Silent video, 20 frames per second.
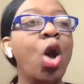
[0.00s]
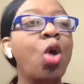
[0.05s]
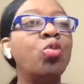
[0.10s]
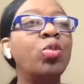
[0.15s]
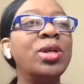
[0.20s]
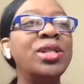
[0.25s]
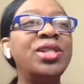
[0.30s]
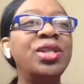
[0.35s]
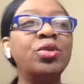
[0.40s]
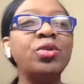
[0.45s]

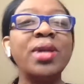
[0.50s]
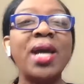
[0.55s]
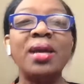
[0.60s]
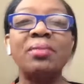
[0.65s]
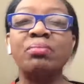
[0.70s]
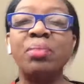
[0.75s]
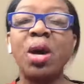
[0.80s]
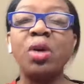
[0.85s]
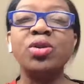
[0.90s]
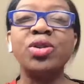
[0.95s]
We do
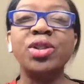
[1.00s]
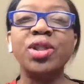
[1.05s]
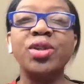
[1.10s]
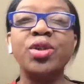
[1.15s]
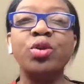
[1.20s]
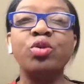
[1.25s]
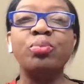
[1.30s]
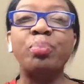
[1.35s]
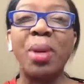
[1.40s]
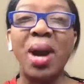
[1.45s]
that mostly
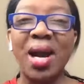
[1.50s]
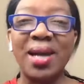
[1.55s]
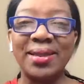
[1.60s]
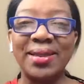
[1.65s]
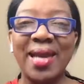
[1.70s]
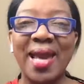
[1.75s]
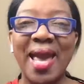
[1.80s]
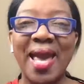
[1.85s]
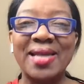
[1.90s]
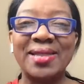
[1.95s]
through
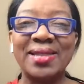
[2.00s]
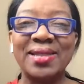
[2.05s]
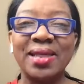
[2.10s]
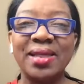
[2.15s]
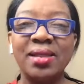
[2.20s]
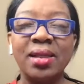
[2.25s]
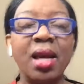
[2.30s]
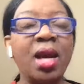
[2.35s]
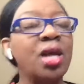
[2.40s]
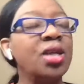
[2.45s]

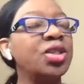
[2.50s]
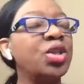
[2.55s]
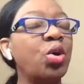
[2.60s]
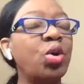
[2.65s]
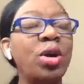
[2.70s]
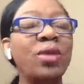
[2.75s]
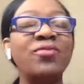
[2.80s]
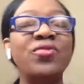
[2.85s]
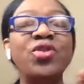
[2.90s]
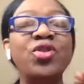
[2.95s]
podcasting.
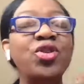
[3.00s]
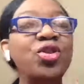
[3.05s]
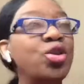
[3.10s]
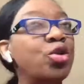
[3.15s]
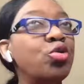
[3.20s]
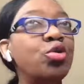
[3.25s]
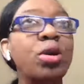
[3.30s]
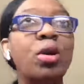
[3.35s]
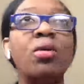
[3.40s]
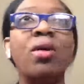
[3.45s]
So if
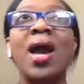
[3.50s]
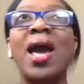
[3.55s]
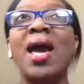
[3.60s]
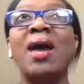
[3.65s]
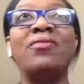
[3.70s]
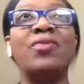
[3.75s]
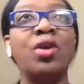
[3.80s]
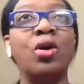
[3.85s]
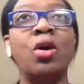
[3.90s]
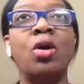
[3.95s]
you don't
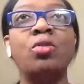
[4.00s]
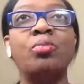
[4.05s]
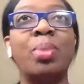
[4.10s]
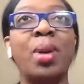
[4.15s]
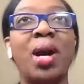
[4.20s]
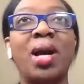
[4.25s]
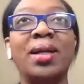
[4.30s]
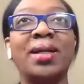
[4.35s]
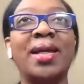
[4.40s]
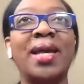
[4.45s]
have your own
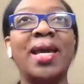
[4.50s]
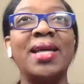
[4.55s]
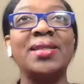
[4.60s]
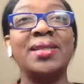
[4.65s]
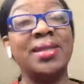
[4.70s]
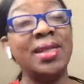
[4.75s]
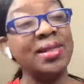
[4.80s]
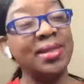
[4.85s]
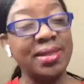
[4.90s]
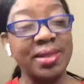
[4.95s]

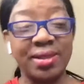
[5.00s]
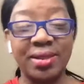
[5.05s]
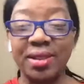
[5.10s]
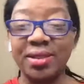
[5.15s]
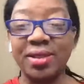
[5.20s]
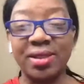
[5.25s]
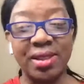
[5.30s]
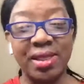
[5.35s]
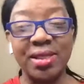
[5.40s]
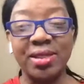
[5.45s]
podcast, this is the
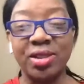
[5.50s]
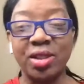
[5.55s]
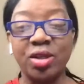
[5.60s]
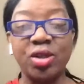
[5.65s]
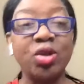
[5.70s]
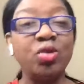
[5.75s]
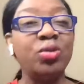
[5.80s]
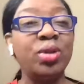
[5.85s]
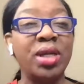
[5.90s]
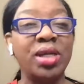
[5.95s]
season
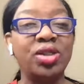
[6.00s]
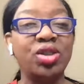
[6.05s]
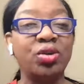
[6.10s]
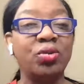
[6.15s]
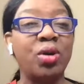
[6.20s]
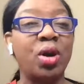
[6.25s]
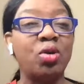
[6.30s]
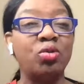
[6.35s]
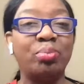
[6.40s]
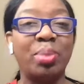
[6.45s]
you need
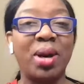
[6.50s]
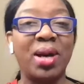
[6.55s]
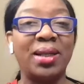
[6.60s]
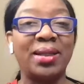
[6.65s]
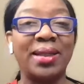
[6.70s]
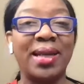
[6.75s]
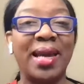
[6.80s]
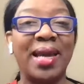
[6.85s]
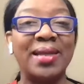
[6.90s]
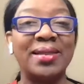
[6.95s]
your own
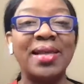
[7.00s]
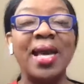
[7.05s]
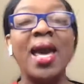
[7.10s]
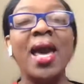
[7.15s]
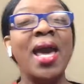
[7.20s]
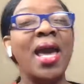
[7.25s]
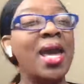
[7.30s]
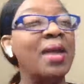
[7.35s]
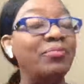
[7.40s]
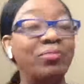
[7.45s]
podcast
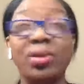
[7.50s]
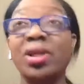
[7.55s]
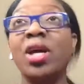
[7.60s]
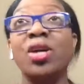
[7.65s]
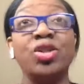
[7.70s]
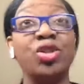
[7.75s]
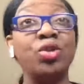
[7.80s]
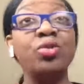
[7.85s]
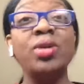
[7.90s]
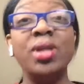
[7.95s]

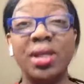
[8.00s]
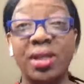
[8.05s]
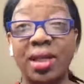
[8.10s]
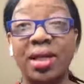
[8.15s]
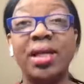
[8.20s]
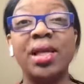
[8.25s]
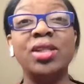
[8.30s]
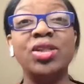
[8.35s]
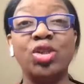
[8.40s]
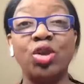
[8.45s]
because you need to
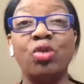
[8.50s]
get